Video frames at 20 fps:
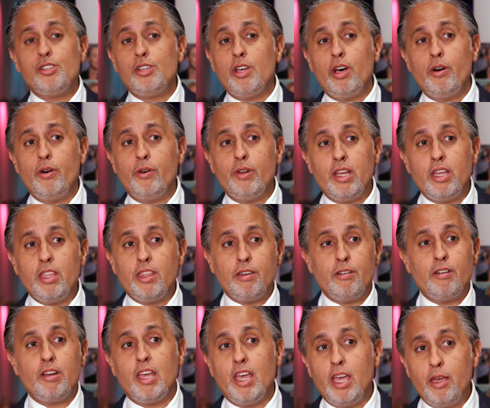showed a
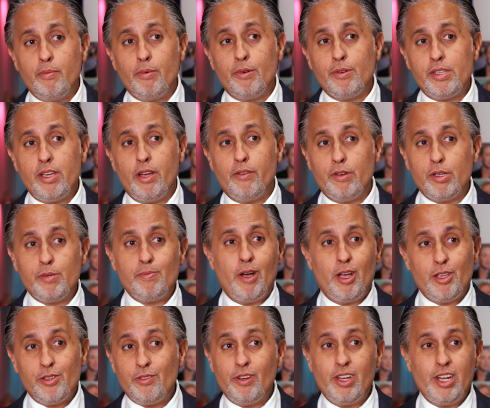38%
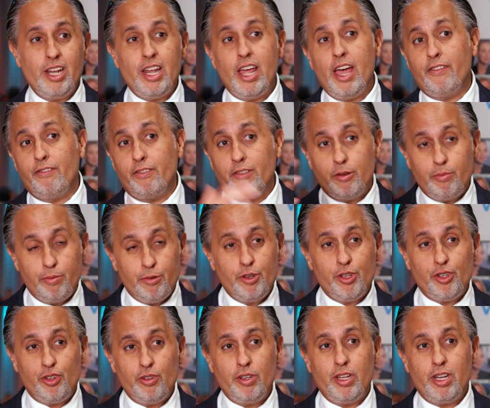response rate in heavily
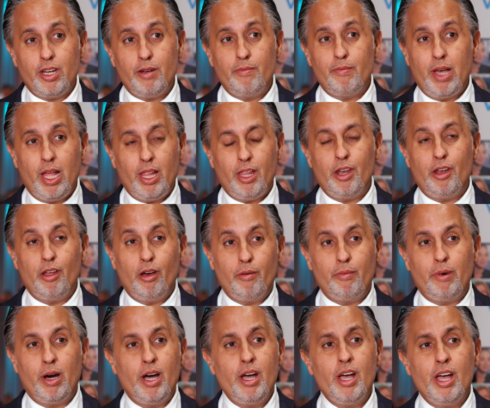pretreated
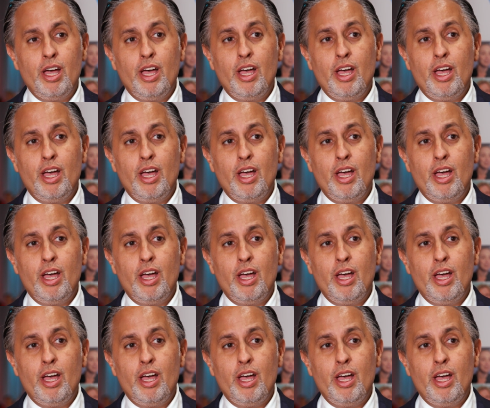melanoma